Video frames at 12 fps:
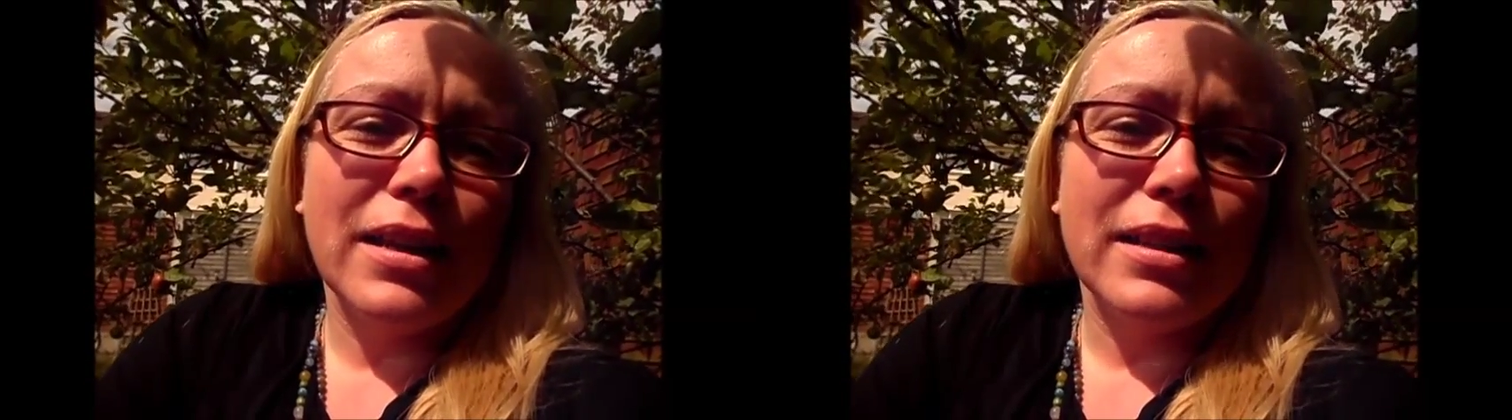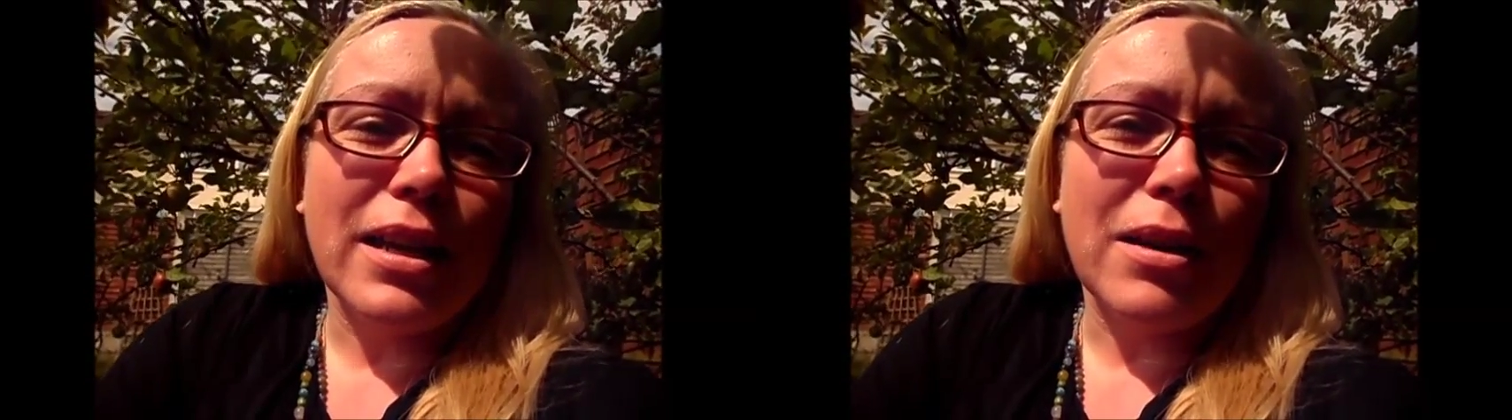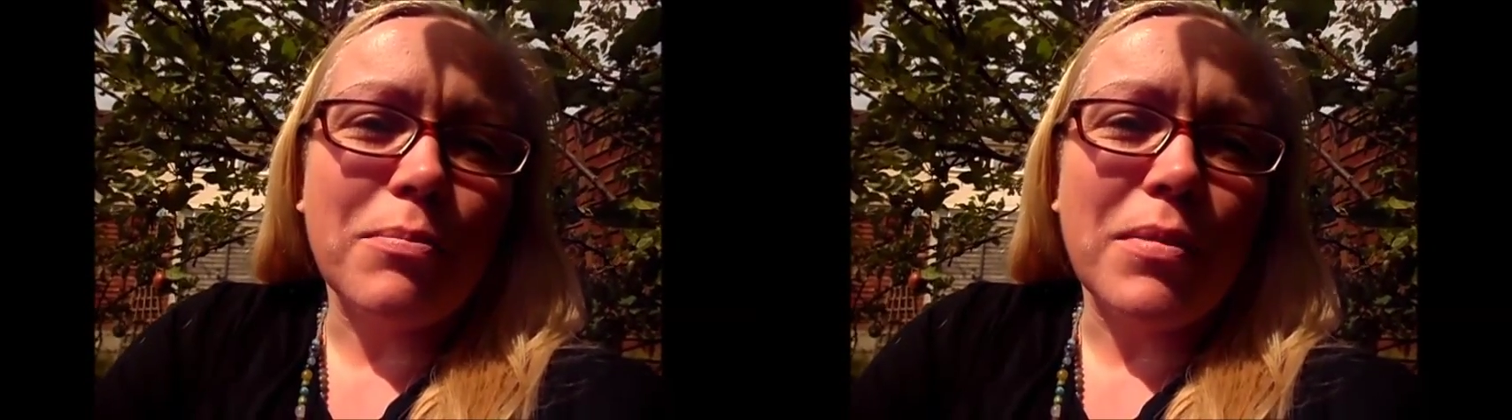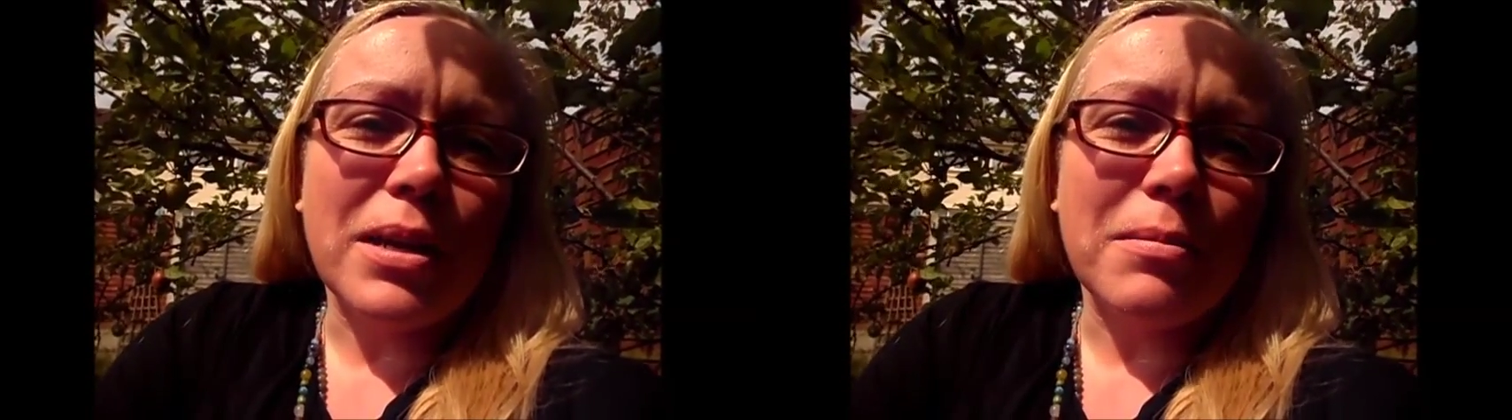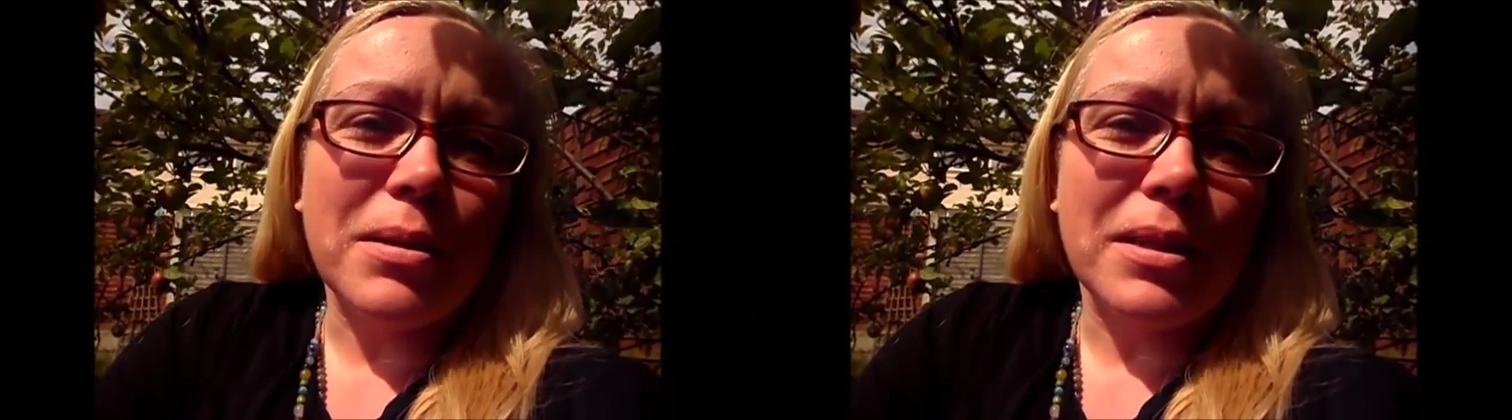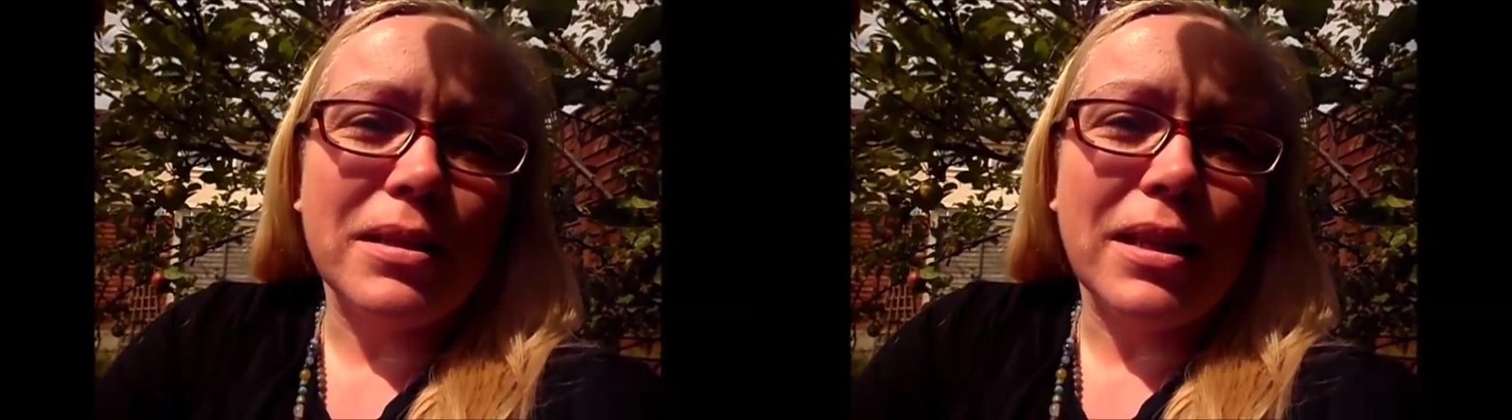that
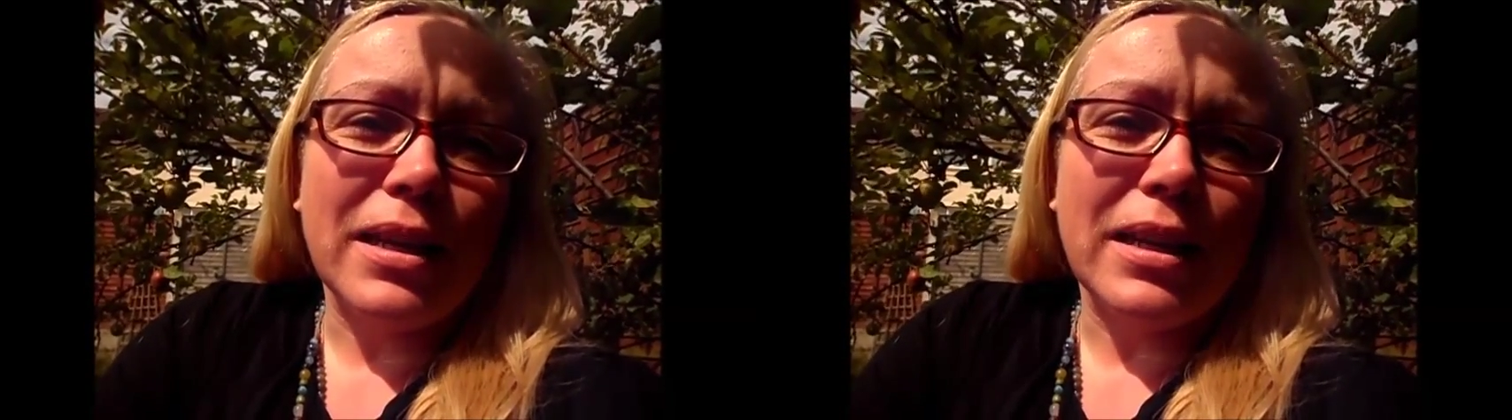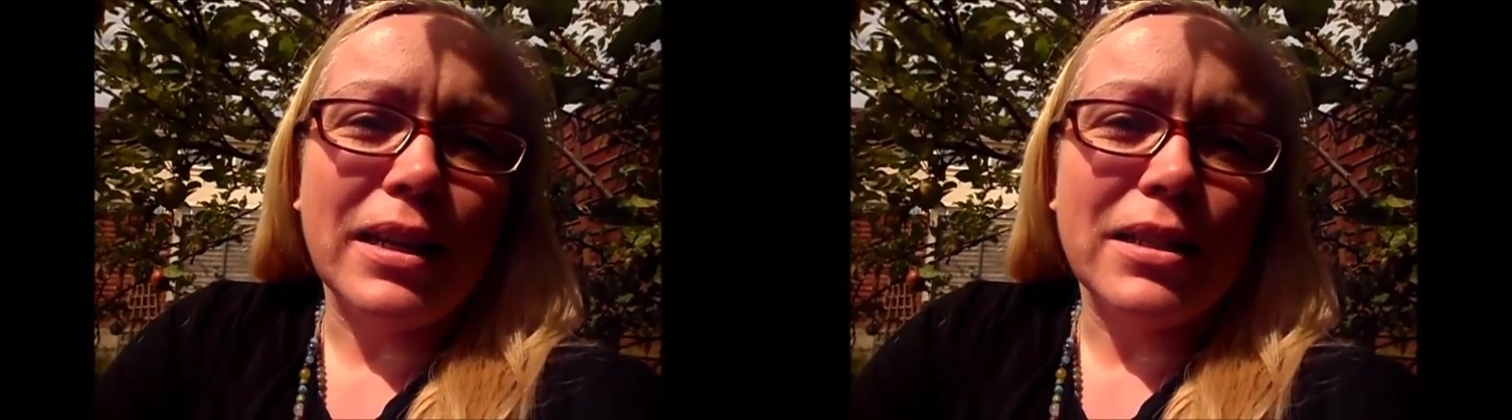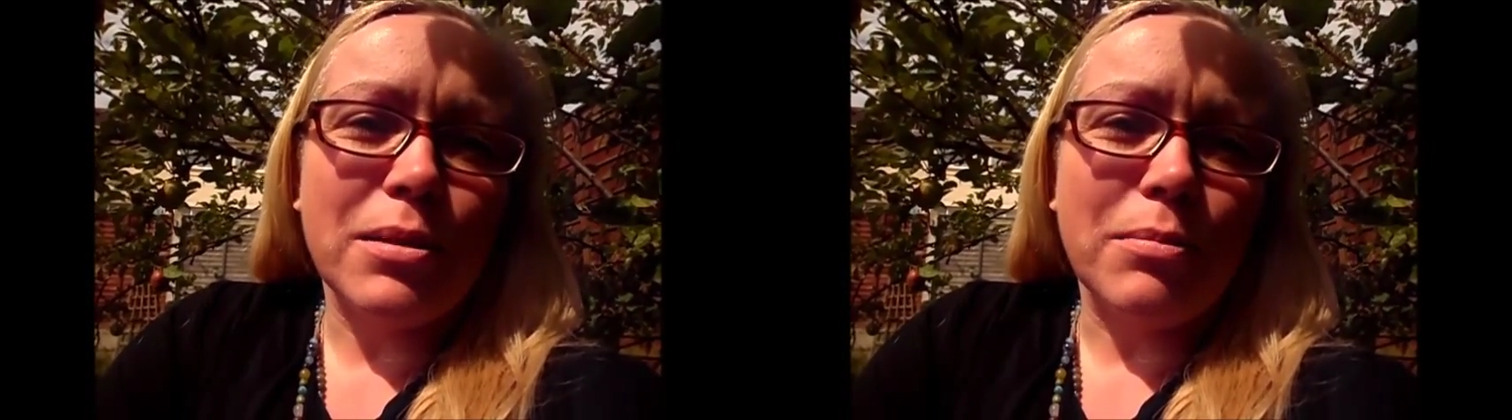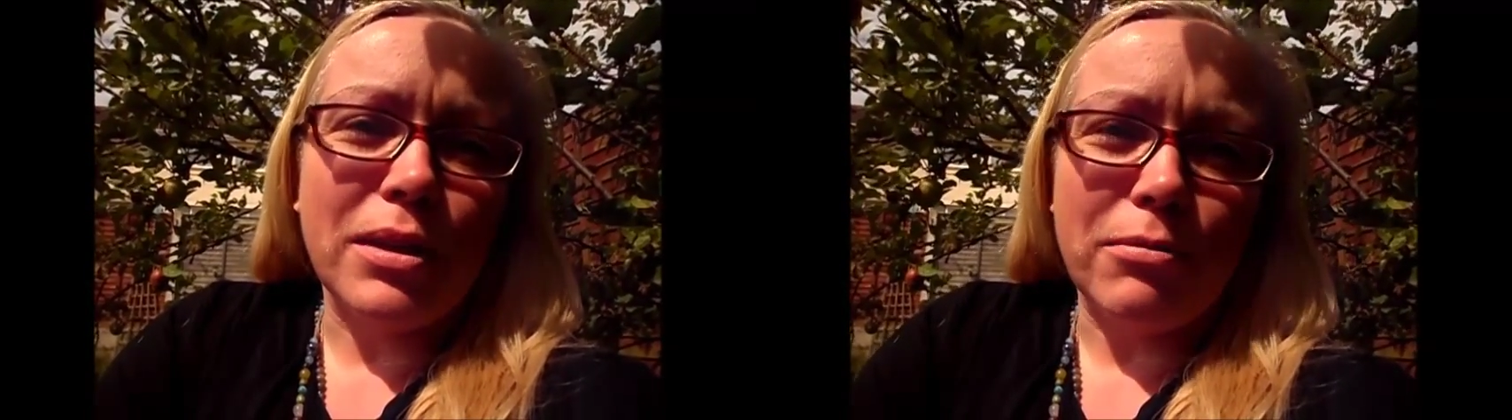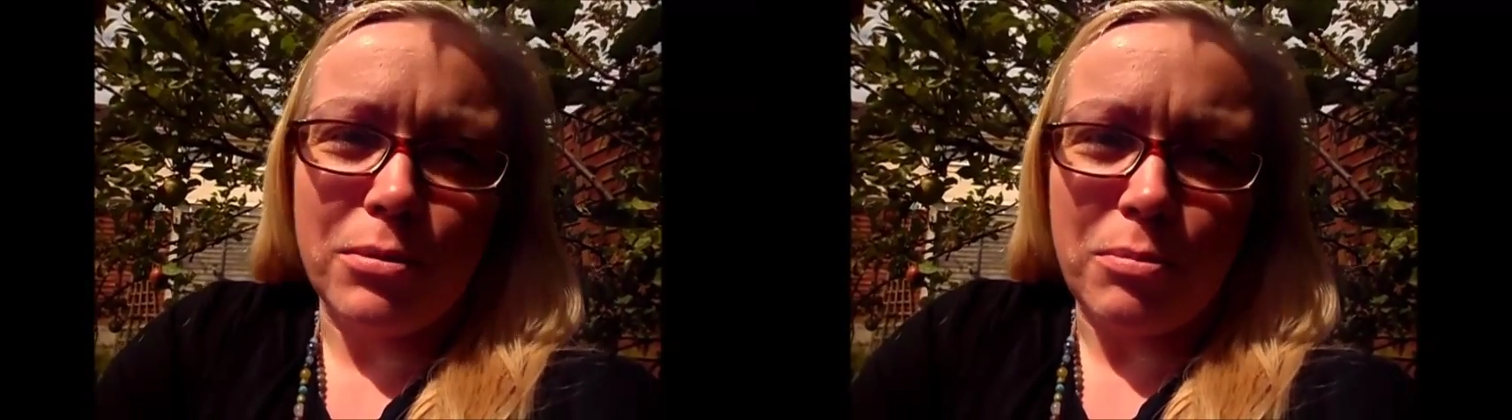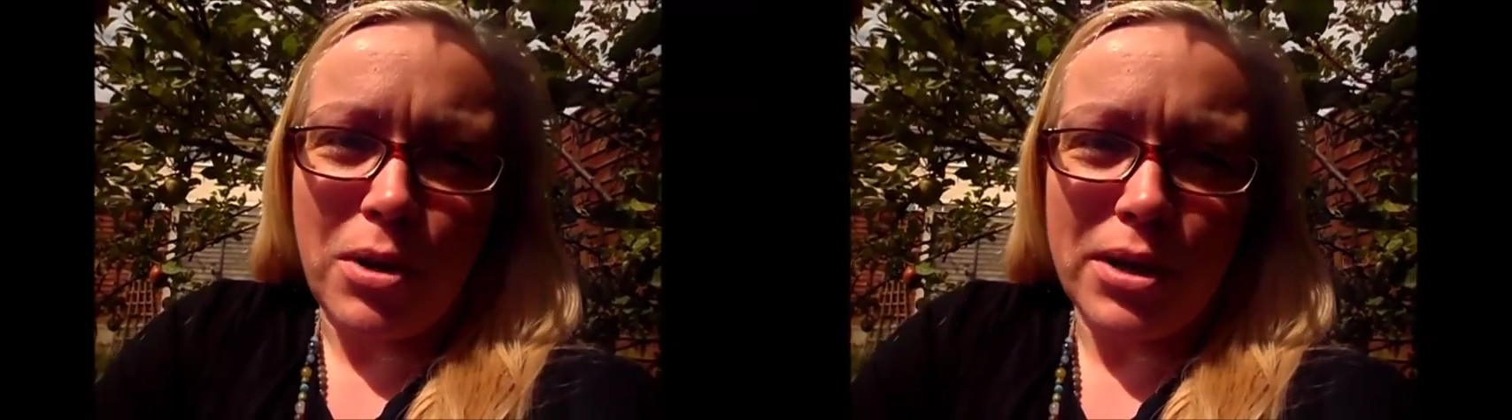maybe they need to be
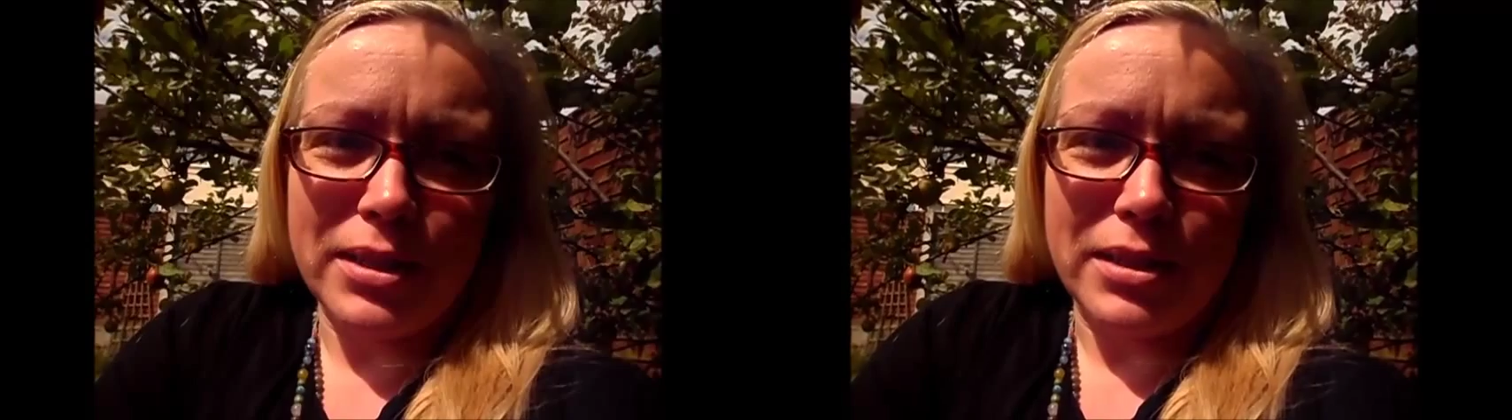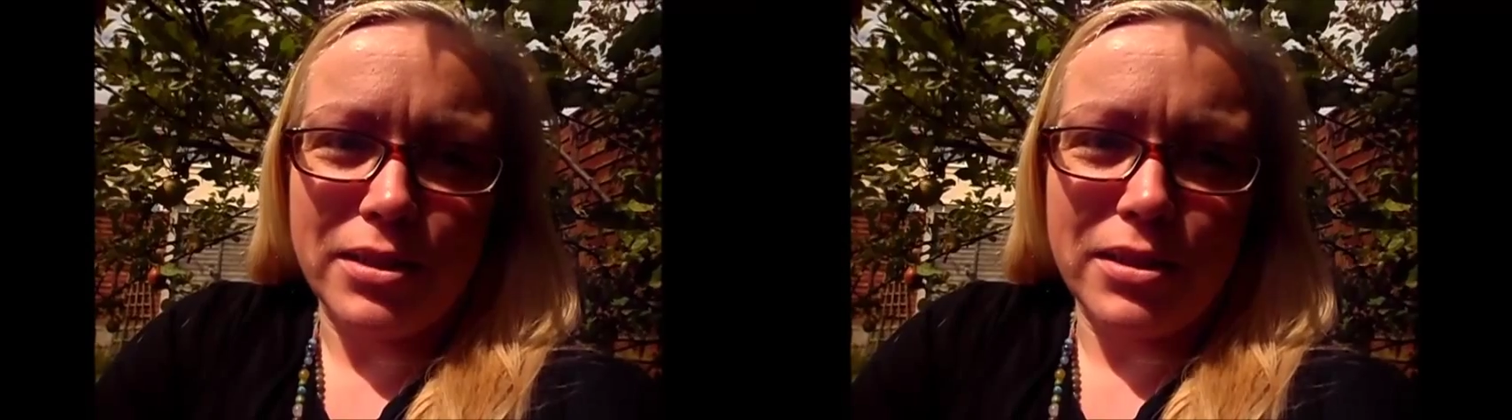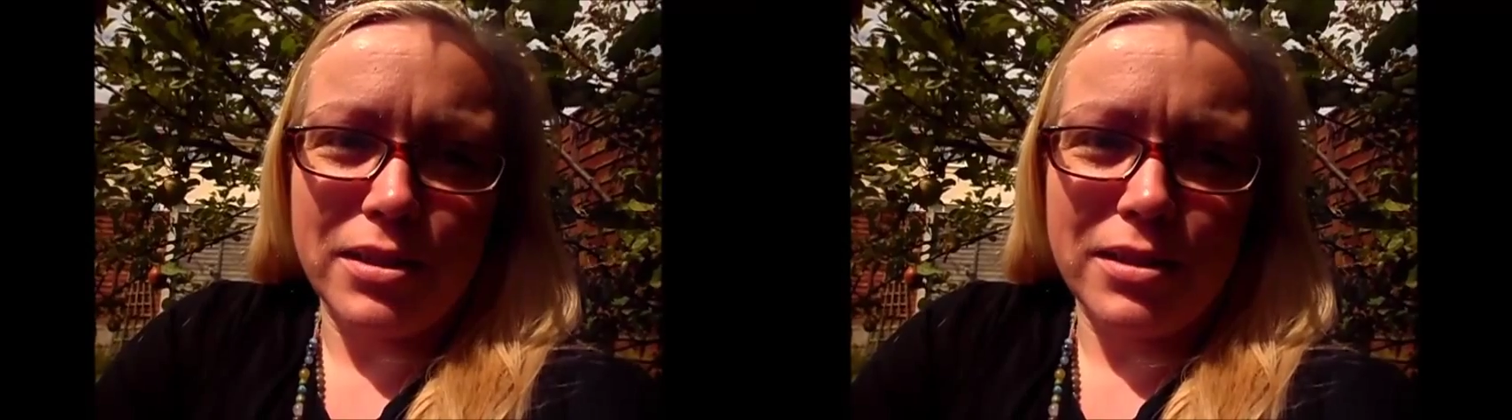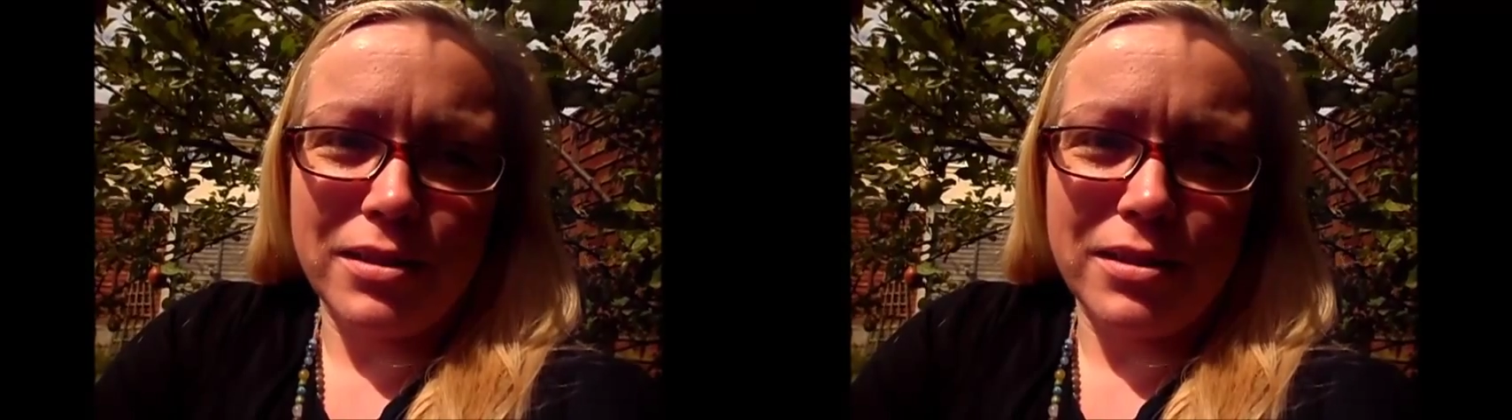reminded